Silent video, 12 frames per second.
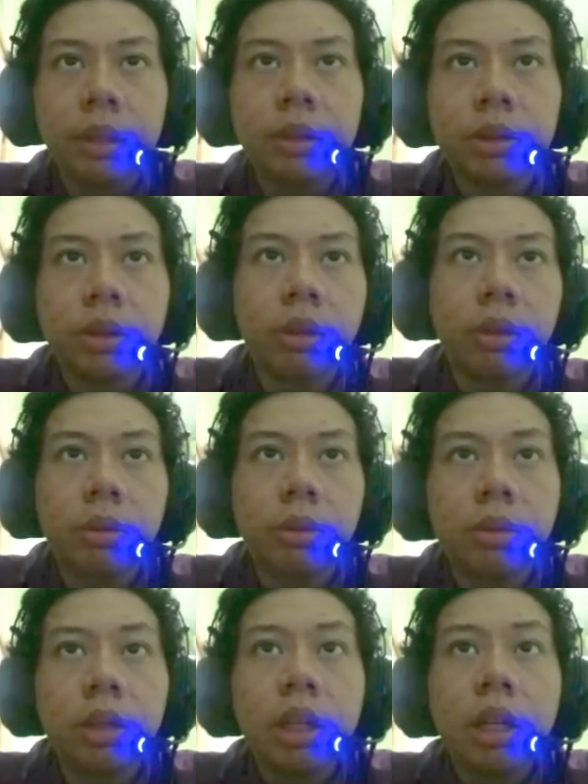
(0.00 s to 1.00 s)
So
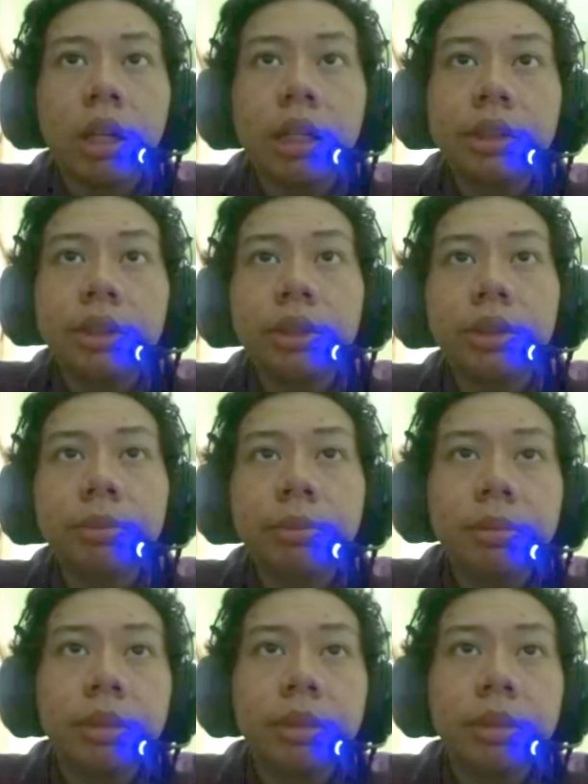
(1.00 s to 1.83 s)
calcium